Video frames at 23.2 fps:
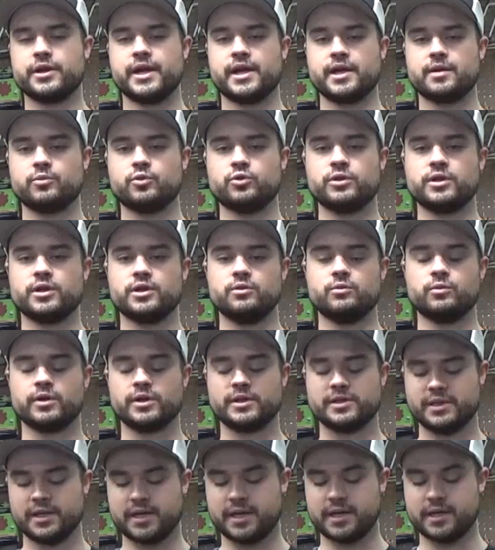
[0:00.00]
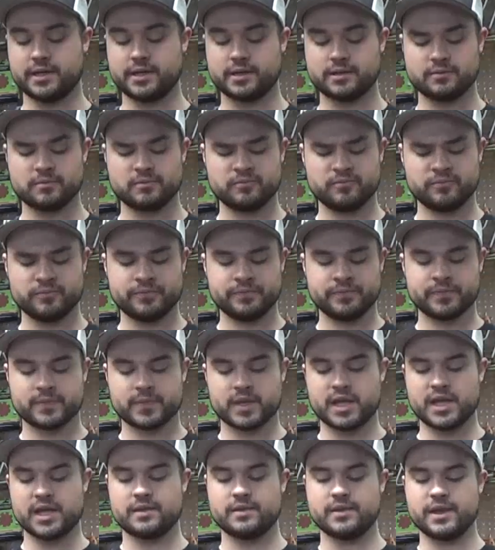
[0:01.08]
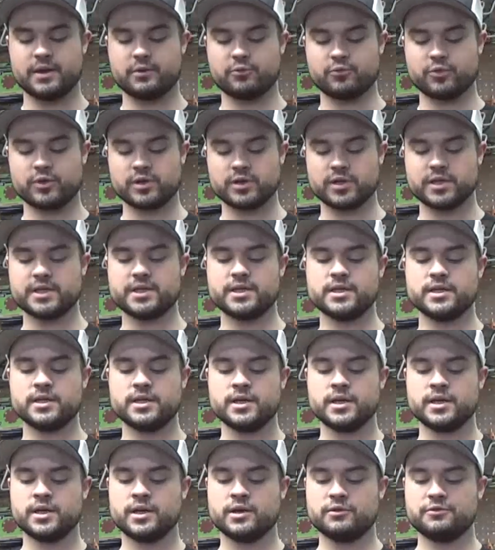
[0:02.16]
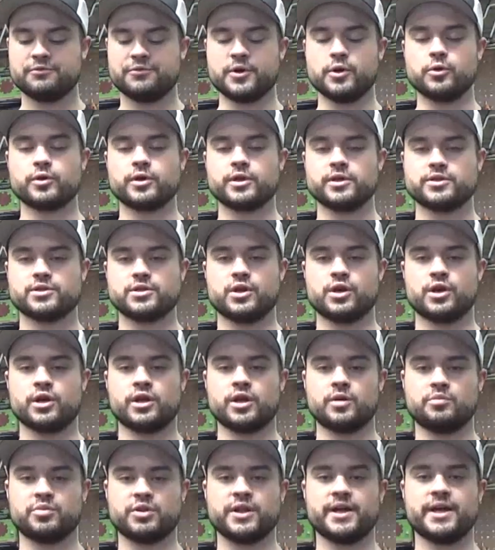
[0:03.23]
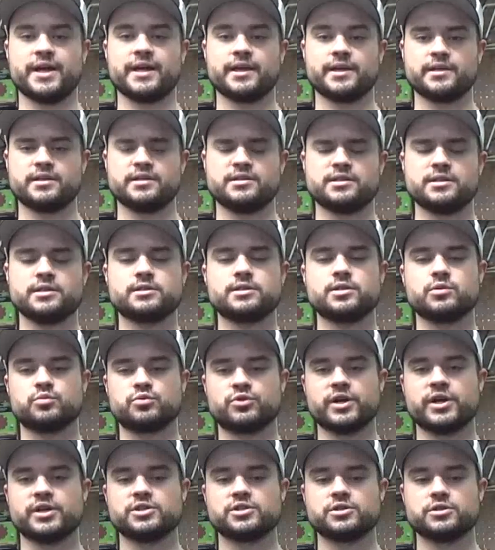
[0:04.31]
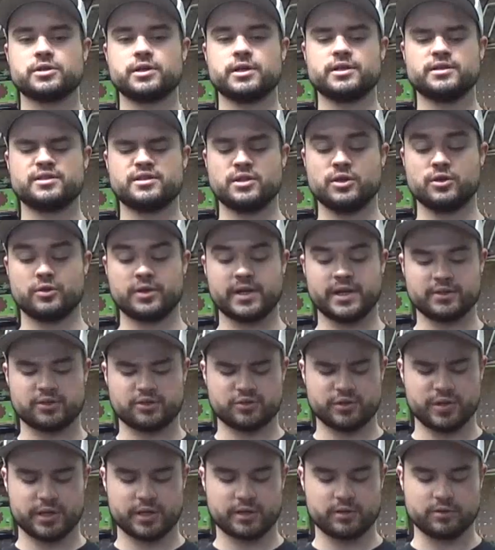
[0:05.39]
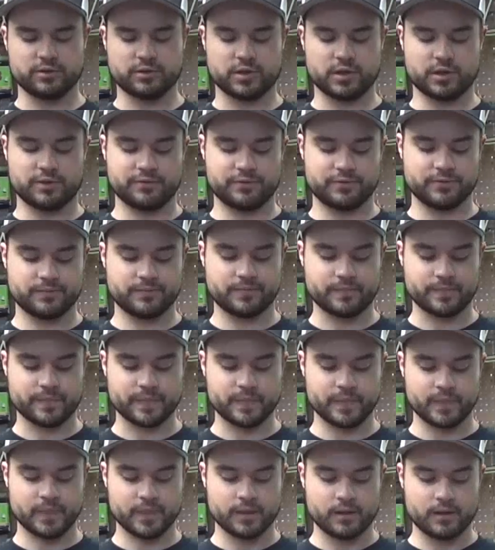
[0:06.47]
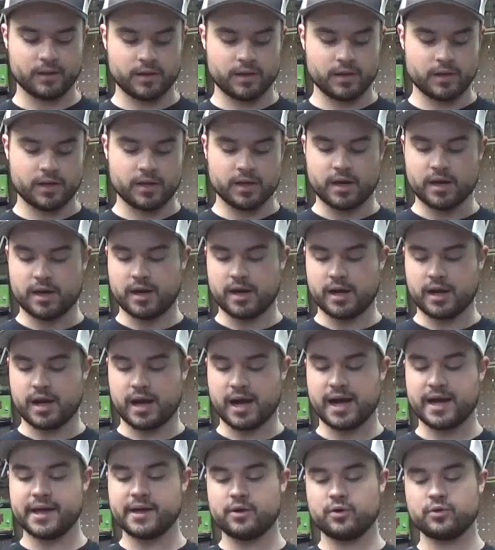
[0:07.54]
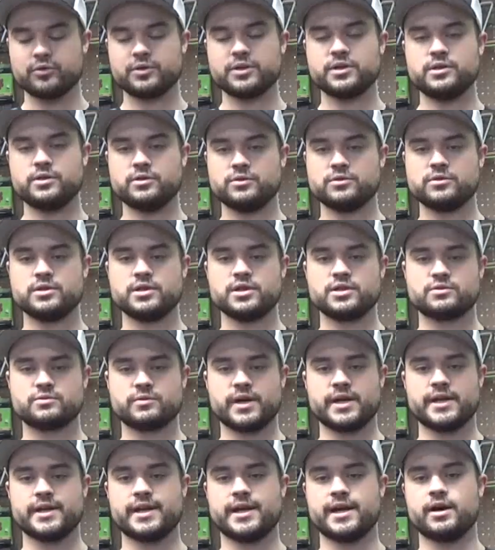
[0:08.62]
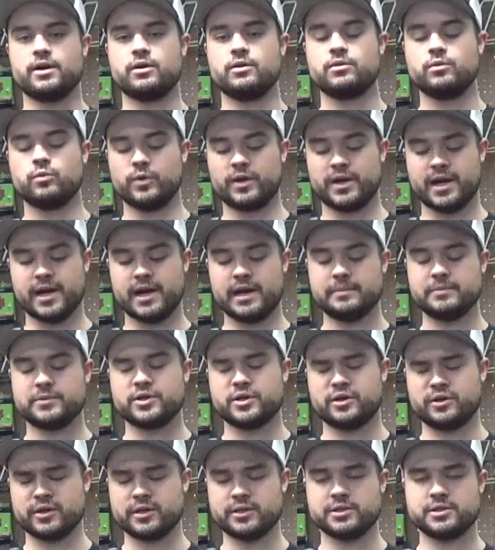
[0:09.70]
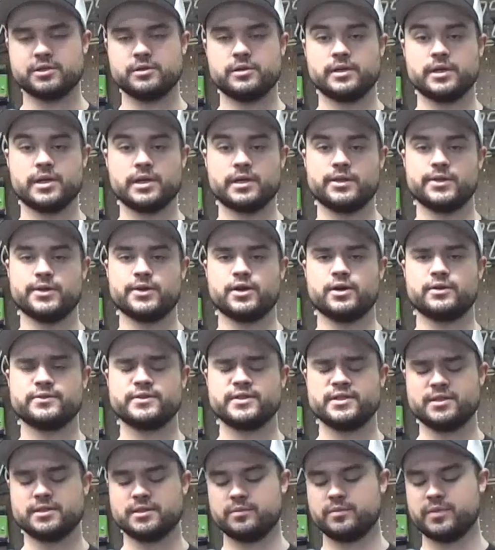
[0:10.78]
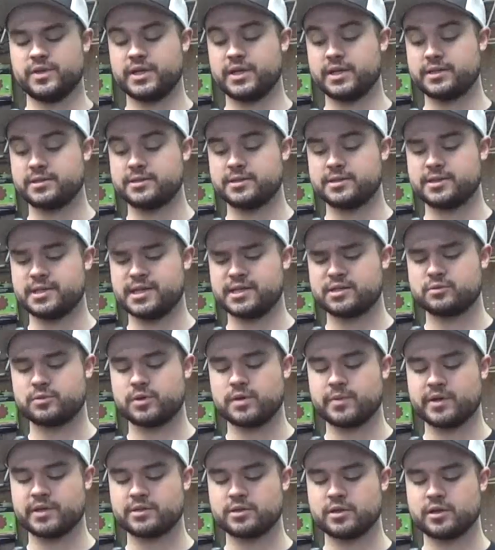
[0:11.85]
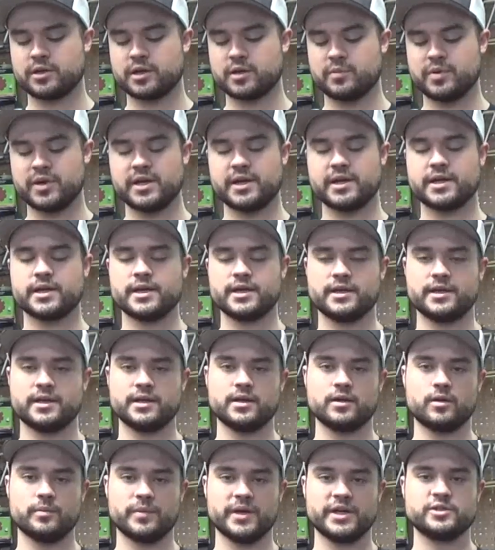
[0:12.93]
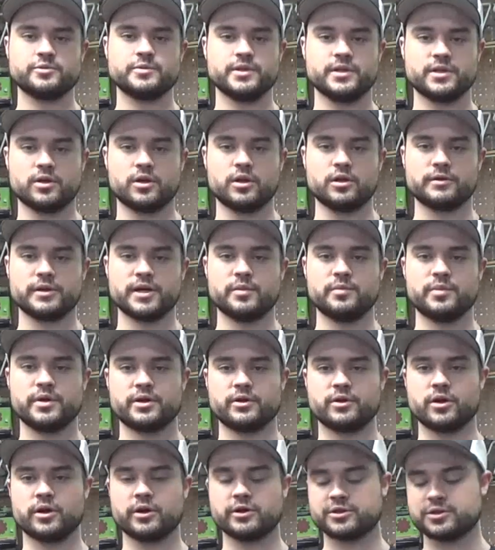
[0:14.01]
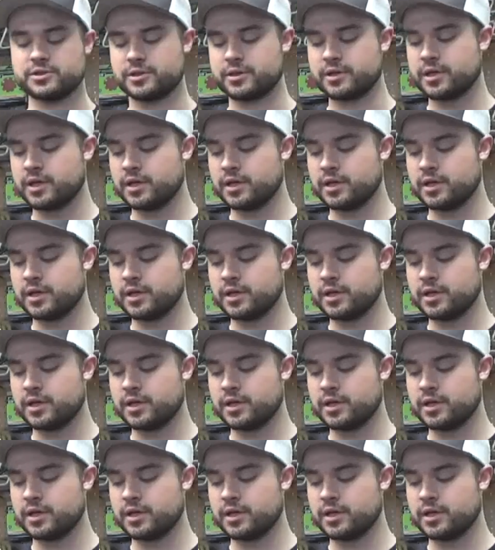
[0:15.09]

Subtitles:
animal that you want to take. And they really focus on applying consistent pressure until that string goes off. I only use this right now when I am target shooting in the off season, because it takes away my target panic and it makes me an all-around better archer